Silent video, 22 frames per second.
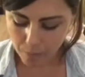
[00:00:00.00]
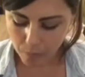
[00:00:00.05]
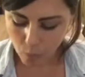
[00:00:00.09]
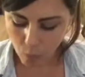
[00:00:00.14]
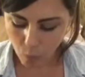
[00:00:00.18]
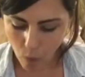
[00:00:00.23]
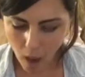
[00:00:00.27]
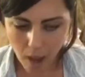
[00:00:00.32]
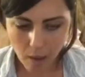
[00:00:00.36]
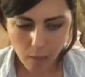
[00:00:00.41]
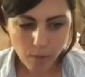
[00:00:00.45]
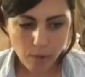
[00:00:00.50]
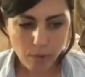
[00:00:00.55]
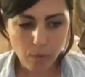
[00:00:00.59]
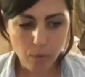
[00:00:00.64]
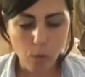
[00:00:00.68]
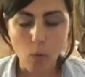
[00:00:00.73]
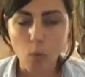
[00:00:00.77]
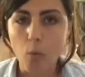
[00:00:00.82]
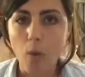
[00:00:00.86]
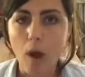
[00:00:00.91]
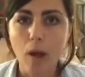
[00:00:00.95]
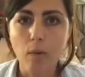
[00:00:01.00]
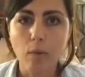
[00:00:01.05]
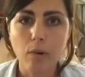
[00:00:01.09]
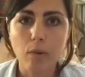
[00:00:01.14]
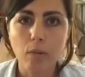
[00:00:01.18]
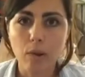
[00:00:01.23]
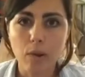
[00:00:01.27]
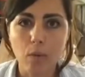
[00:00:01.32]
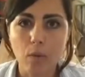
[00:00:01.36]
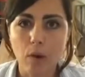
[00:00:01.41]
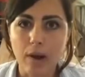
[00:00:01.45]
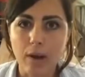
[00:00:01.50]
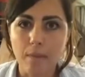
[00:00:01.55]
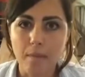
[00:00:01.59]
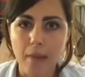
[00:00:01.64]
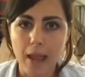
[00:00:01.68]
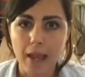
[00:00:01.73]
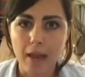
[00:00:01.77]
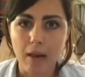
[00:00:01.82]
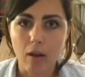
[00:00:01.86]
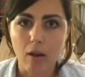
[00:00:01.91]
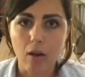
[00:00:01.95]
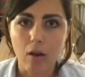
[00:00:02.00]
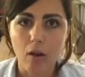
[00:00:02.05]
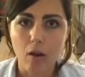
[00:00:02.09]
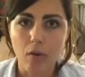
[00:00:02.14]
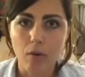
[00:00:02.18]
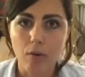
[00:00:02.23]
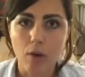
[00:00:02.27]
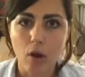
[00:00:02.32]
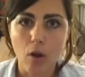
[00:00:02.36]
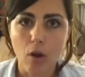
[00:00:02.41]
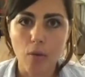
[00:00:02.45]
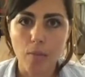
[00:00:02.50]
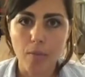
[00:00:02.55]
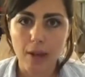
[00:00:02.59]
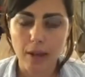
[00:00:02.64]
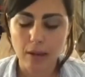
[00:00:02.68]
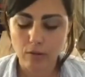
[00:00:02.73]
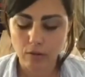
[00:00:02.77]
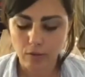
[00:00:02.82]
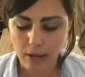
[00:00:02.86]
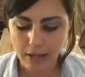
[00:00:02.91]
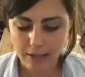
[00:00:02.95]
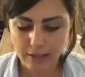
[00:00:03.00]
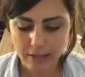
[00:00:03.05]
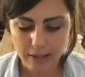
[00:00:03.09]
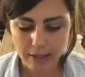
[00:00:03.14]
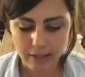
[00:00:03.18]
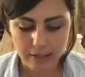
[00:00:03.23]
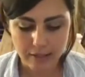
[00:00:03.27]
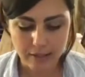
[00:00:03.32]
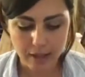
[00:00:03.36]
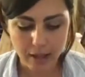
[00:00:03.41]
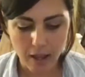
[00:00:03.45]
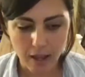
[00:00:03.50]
why would we want to make our own homemade dressings?